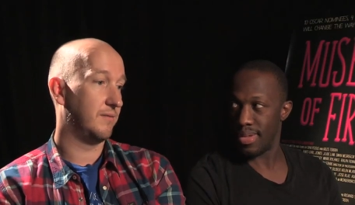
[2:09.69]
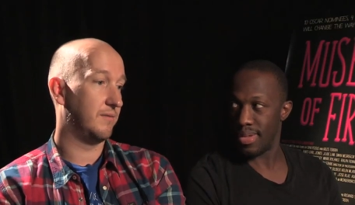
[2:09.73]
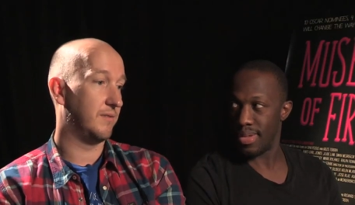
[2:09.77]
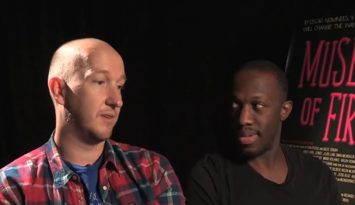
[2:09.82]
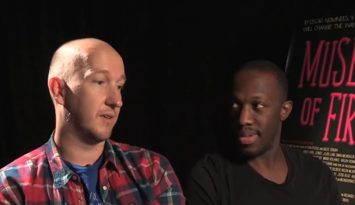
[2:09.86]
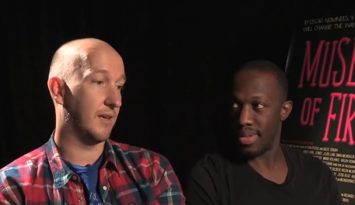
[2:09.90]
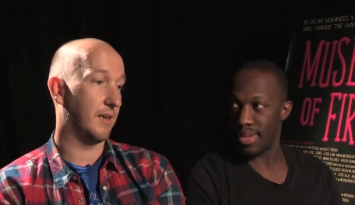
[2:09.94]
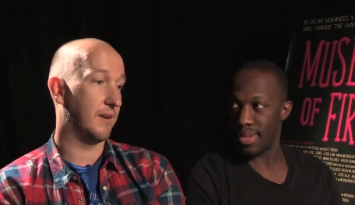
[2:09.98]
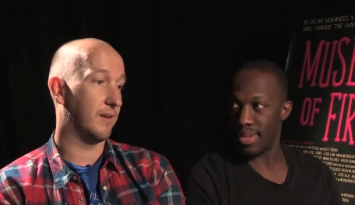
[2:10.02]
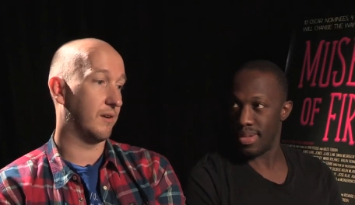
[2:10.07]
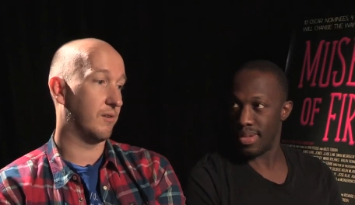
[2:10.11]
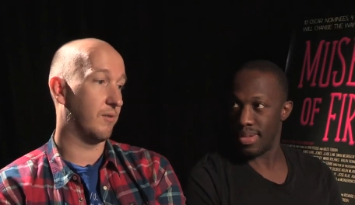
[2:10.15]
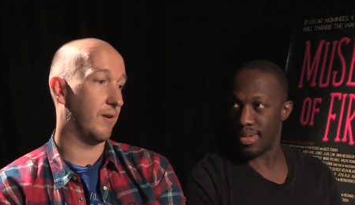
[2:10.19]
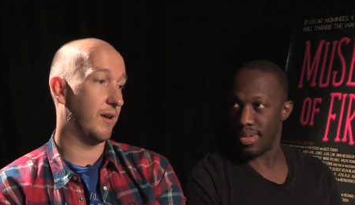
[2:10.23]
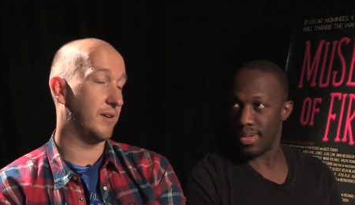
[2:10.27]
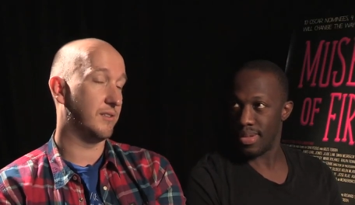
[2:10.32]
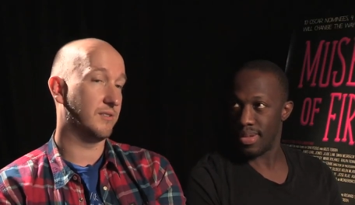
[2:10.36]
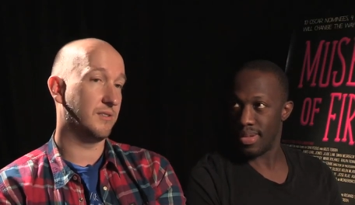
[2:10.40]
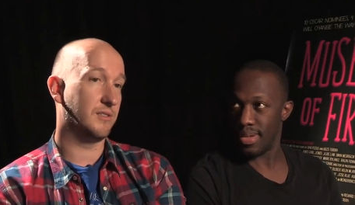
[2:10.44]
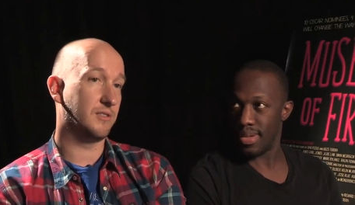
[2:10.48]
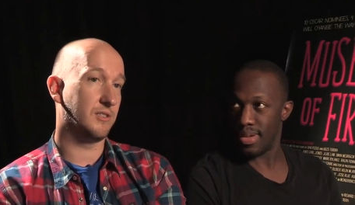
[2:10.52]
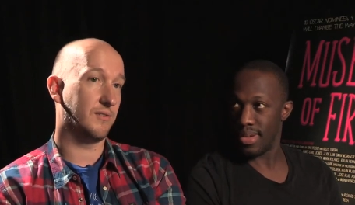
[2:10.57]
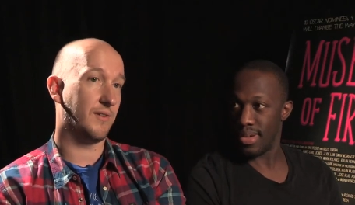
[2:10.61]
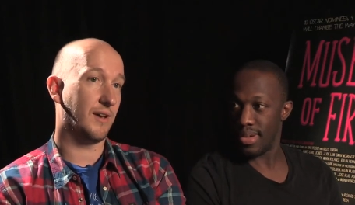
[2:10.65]
Speaker 1: the kind of
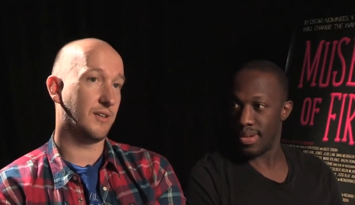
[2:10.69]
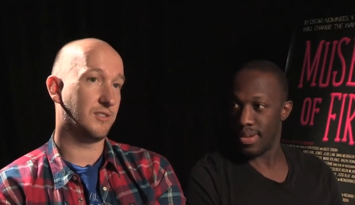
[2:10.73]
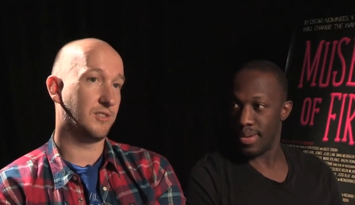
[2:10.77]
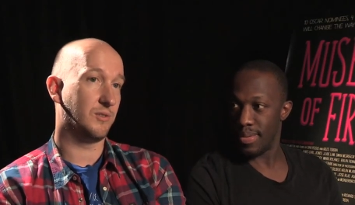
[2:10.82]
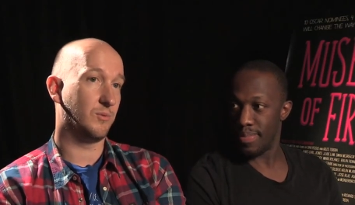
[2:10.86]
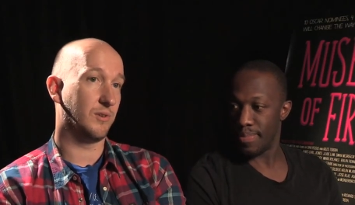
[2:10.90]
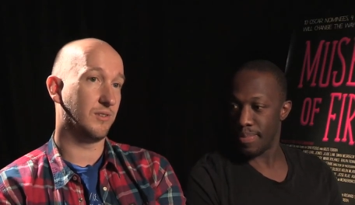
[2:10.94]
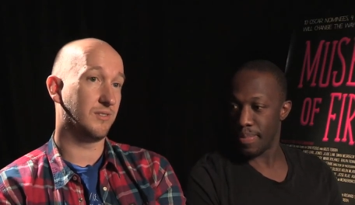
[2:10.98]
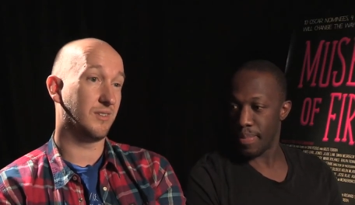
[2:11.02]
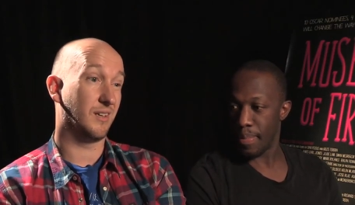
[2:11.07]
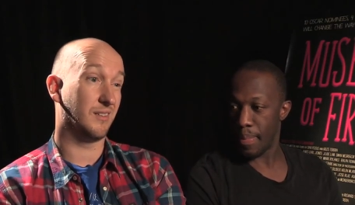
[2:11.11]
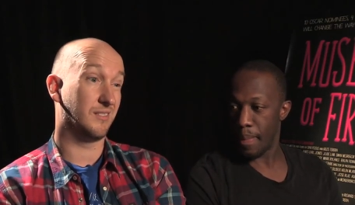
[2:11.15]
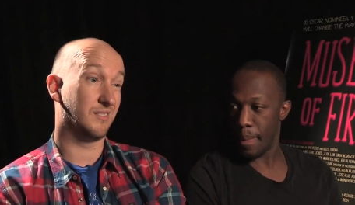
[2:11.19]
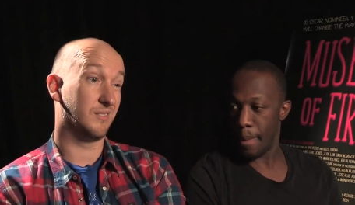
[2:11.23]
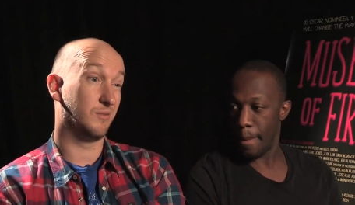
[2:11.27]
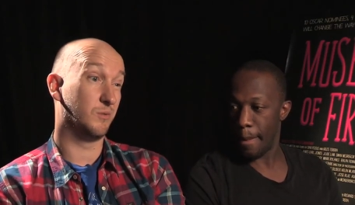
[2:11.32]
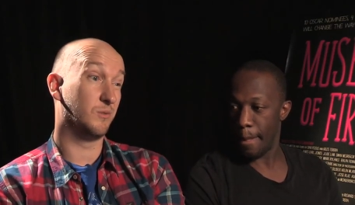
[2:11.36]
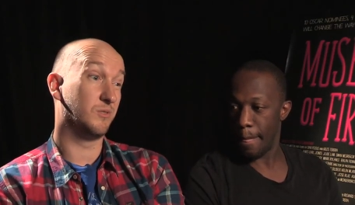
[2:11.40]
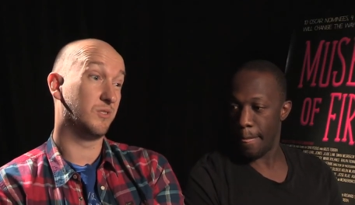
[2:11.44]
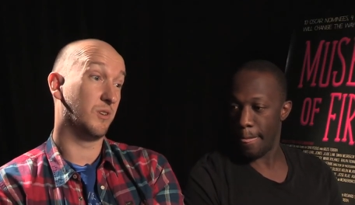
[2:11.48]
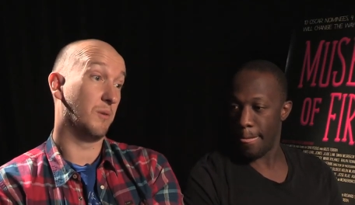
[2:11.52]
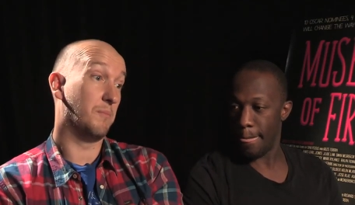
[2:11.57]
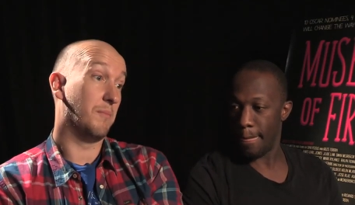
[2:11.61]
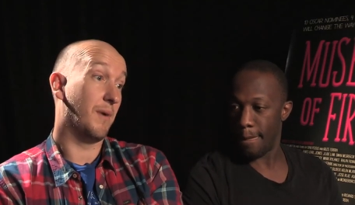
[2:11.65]
craziness of actually what it takes to
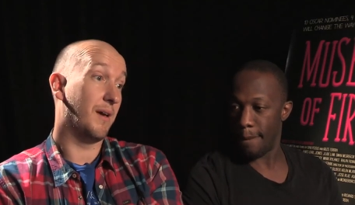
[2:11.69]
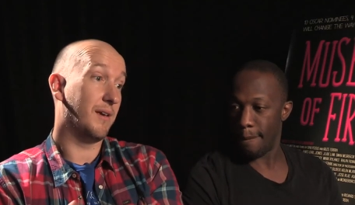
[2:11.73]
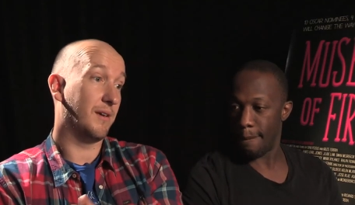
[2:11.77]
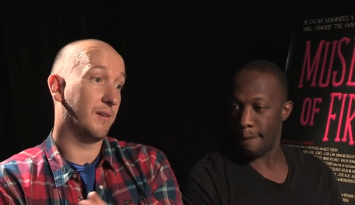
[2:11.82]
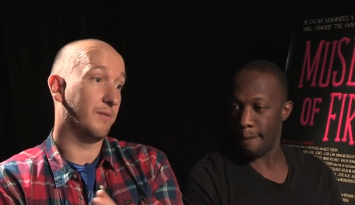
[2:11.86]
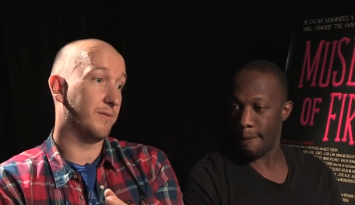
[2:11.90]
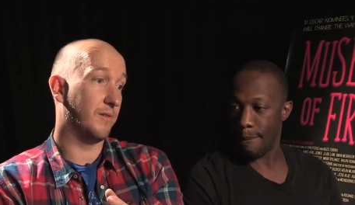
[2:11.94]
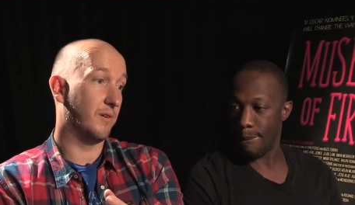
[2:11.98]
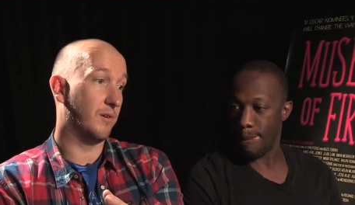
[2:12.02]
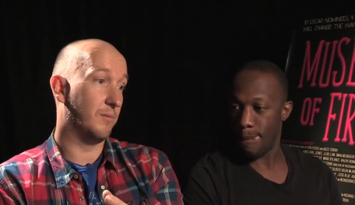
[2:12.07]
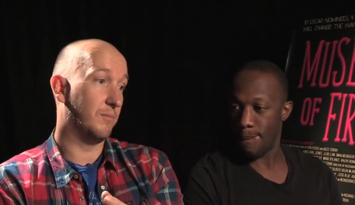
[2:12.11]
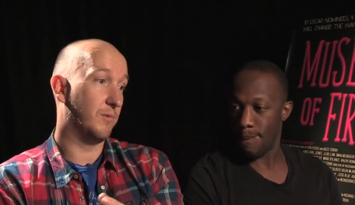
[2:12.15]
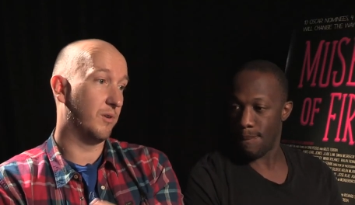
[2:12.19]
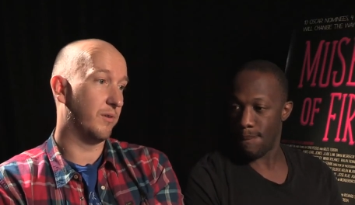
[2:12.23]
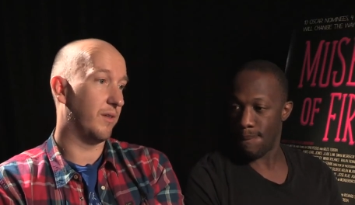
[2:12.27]
also make a film.